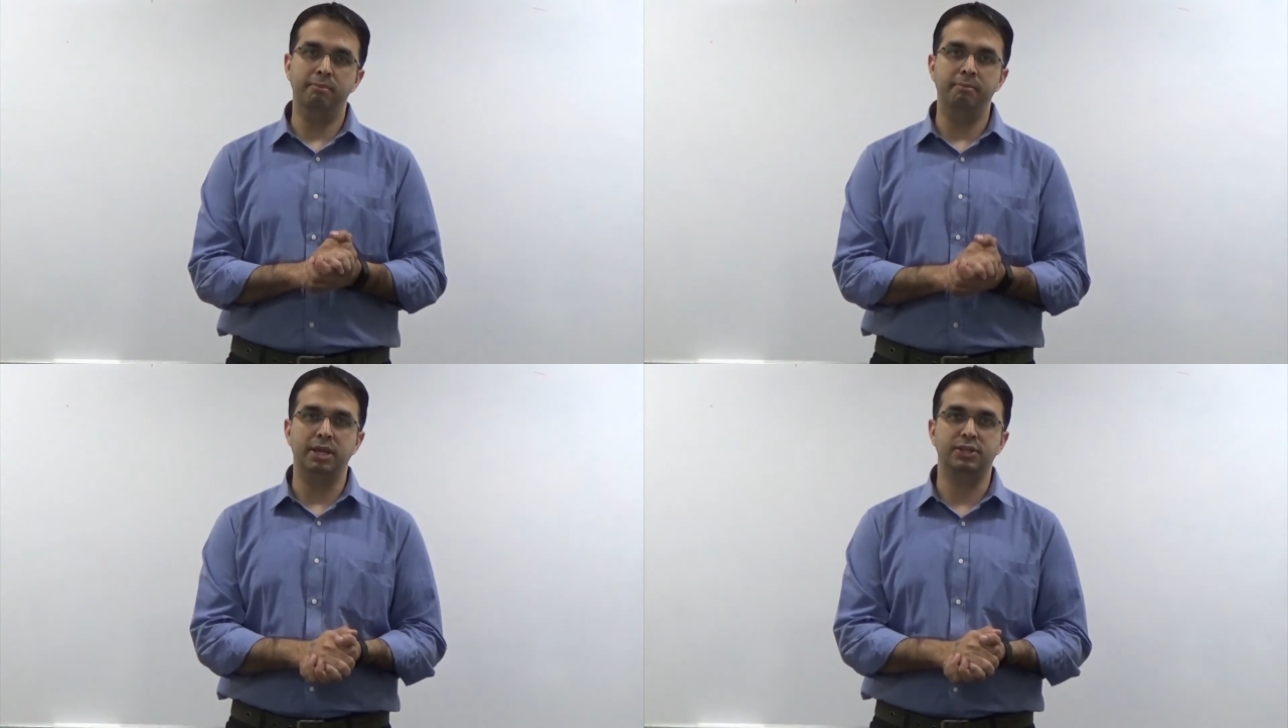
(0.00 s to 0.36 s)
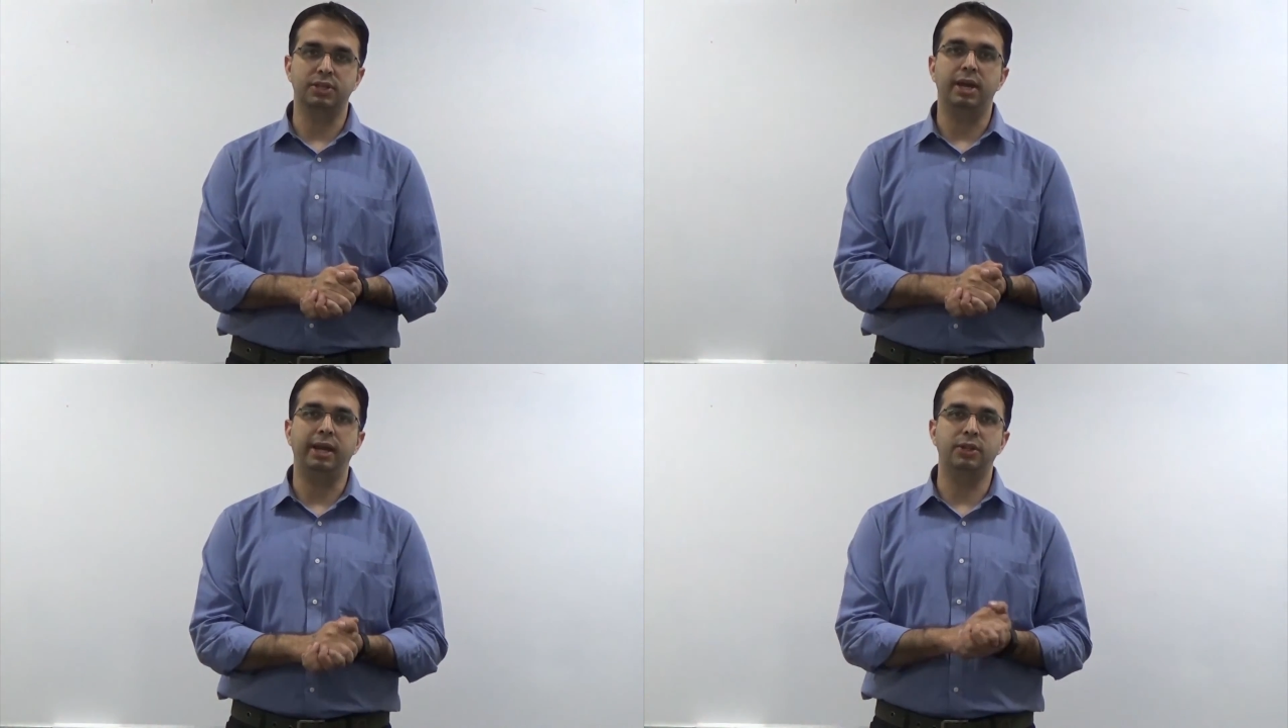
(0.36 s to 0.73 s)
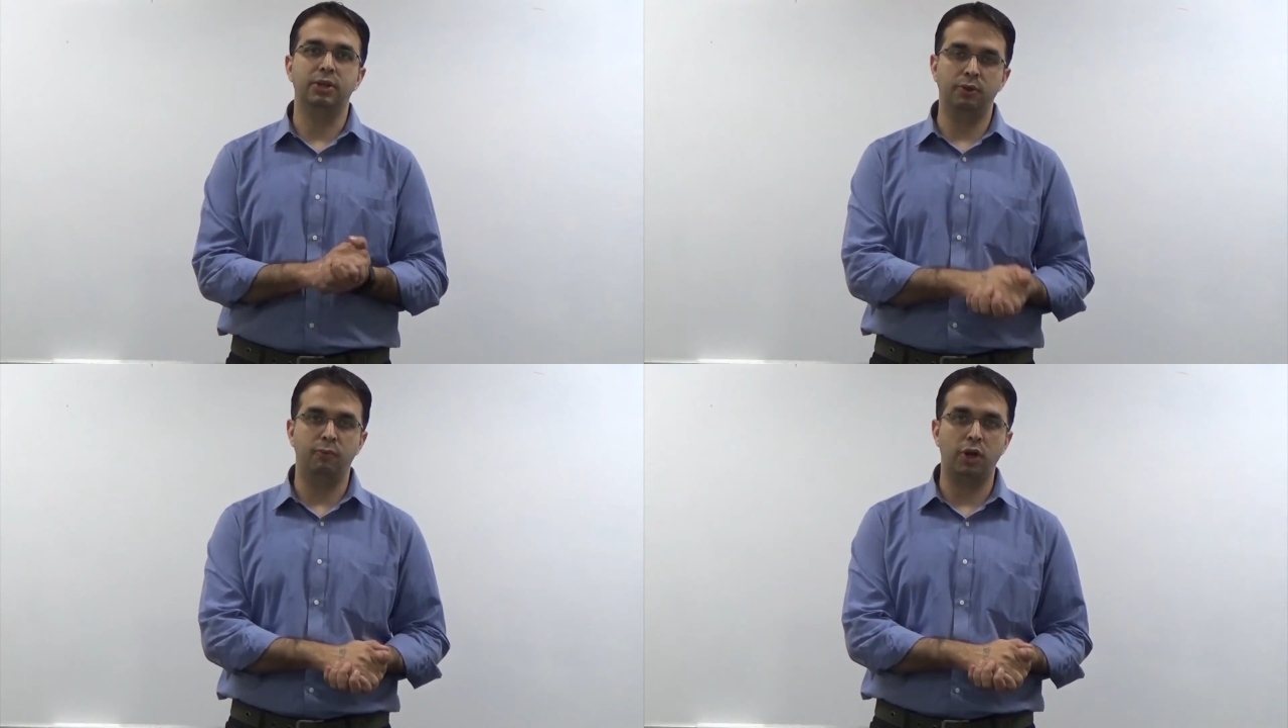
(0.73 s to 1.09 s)
based either
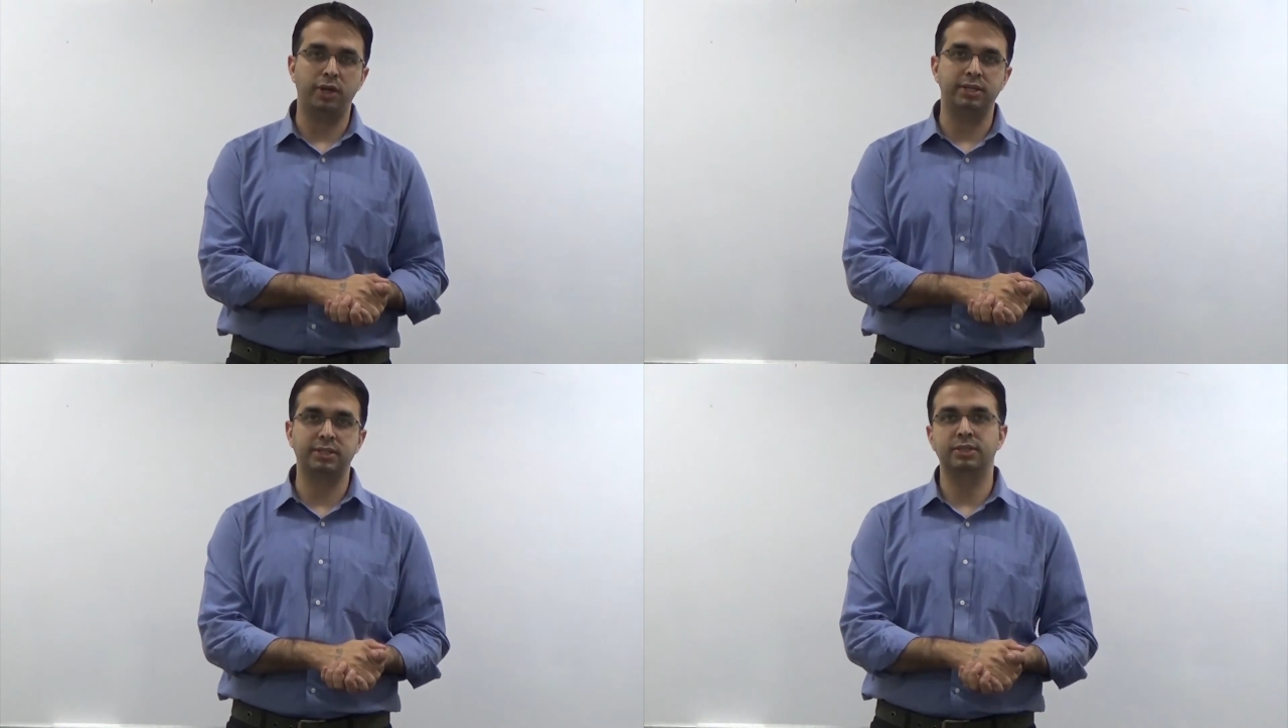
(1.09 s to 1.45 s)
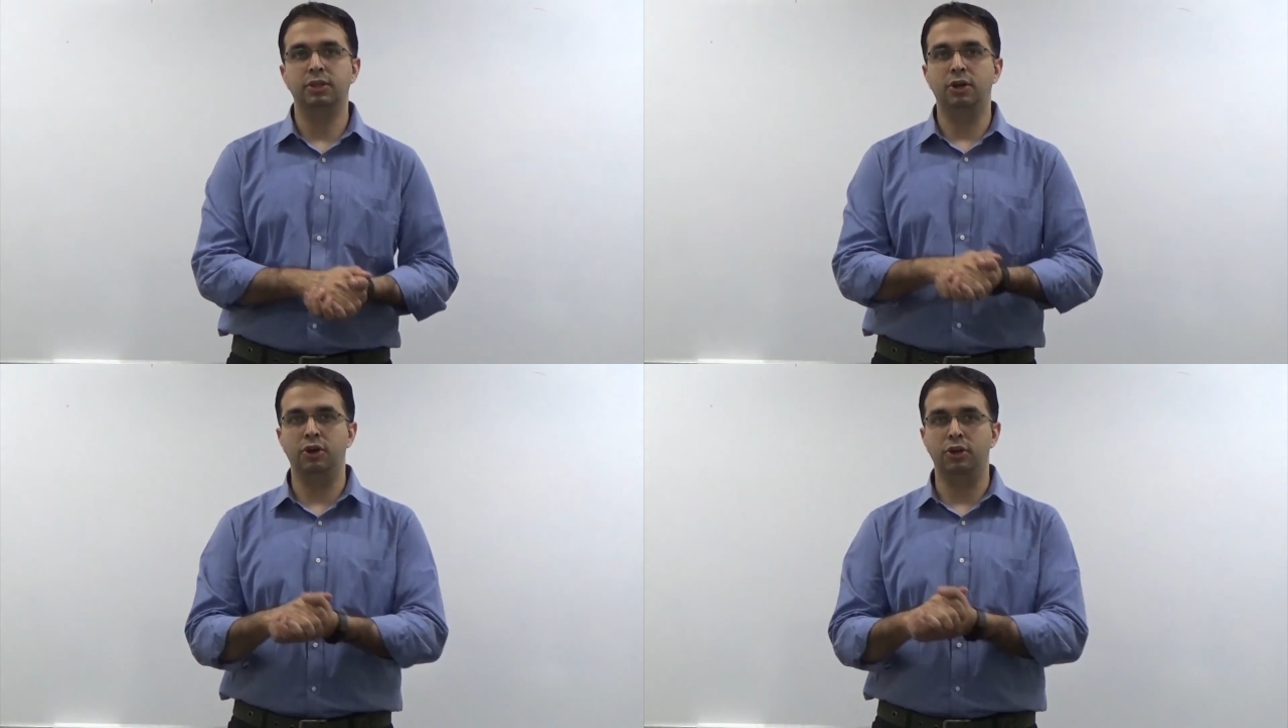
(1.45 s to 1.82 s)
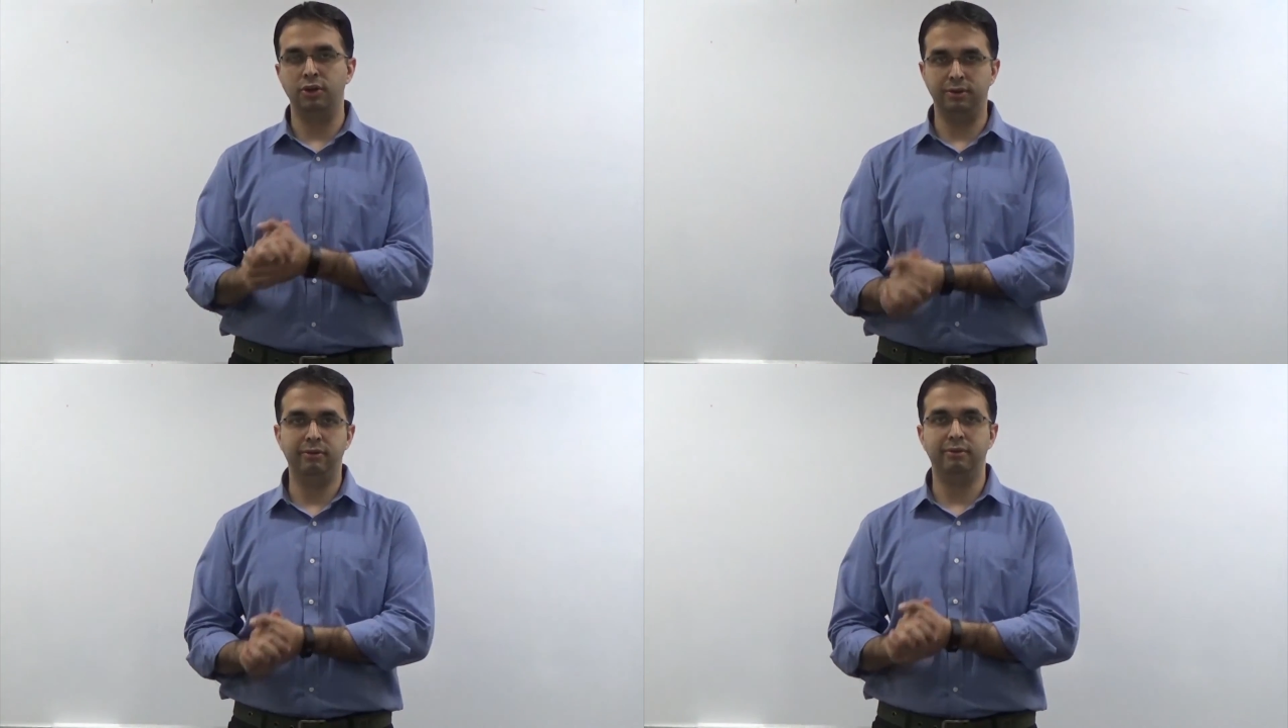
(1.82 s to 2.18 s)
on voice or
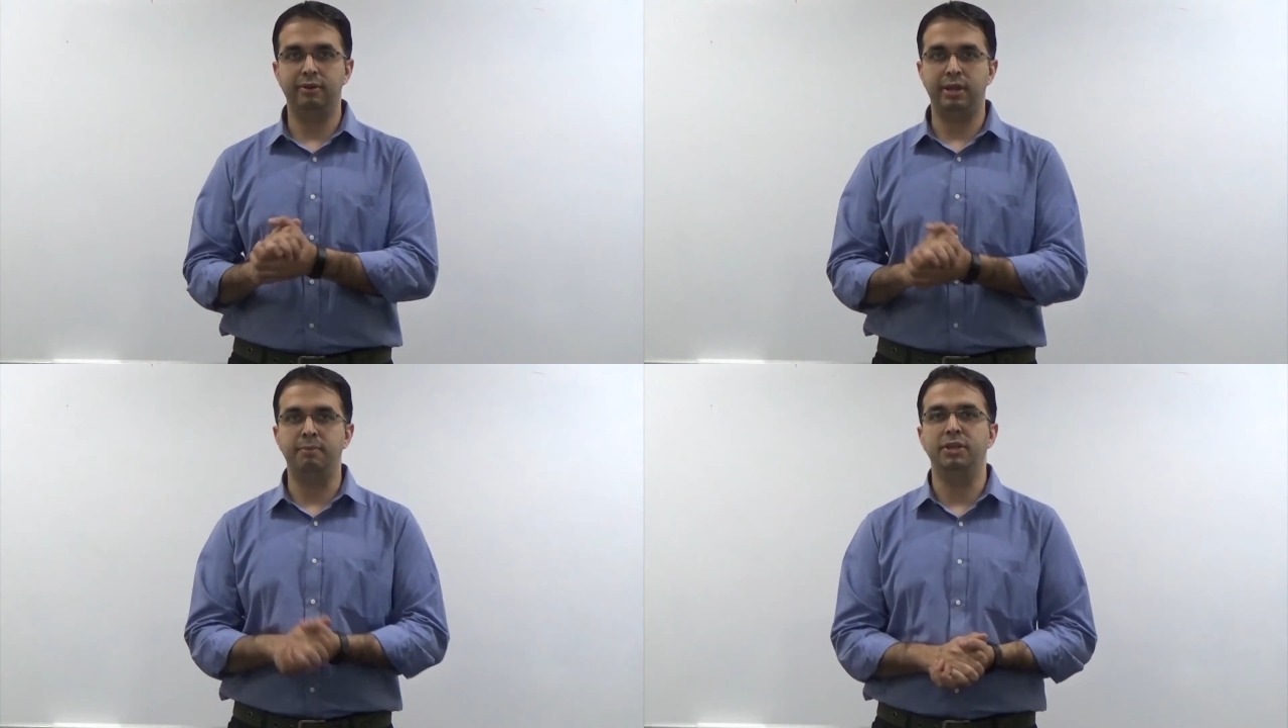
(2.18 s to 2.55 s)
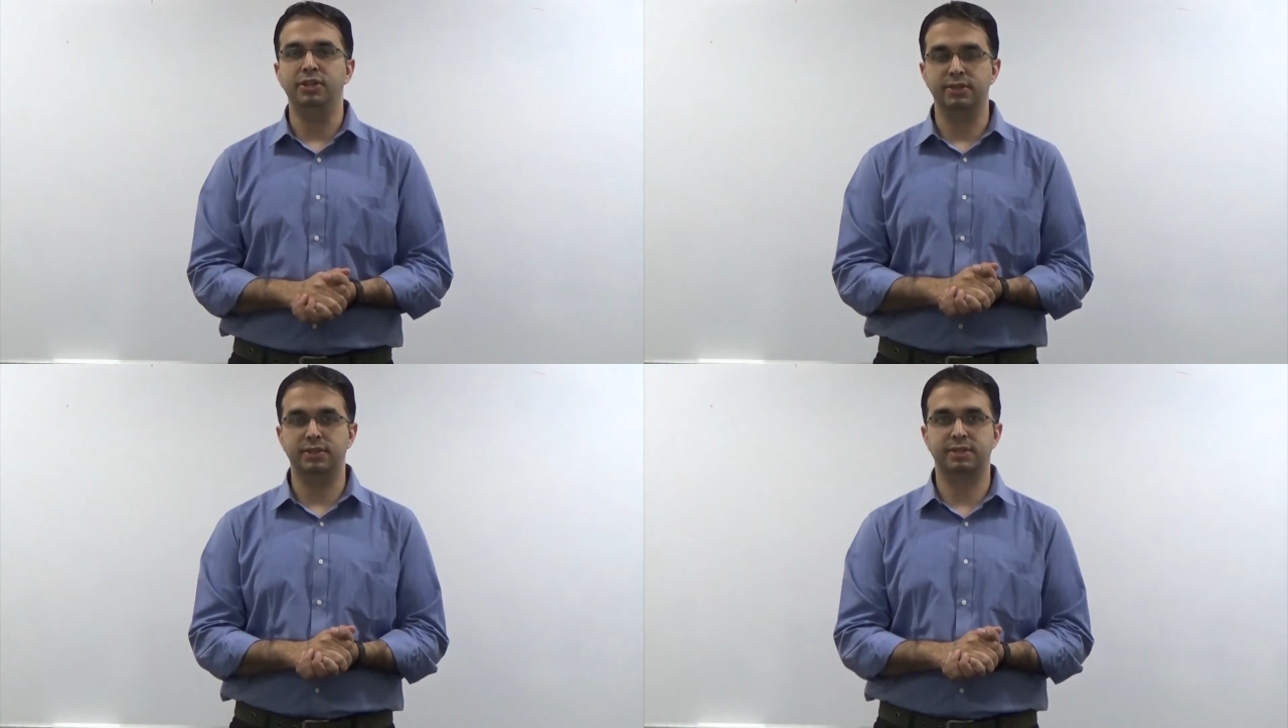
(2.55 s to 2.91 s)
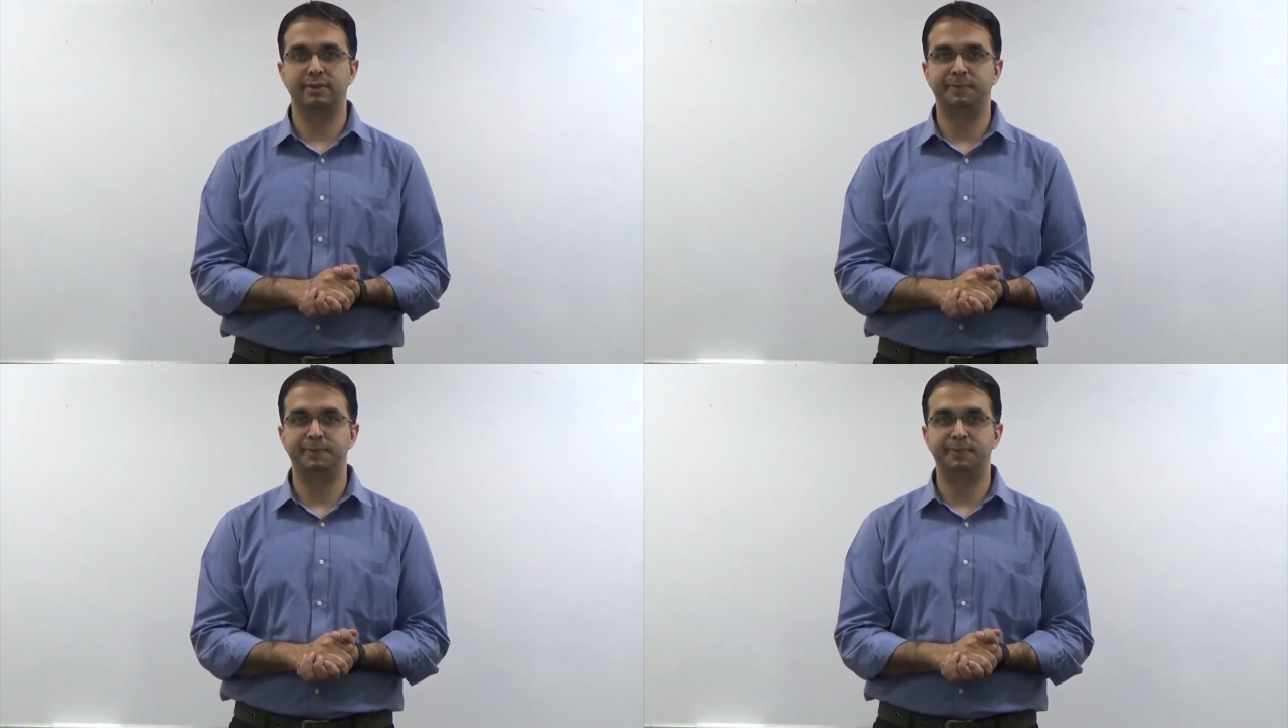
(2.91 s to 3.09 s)
on images.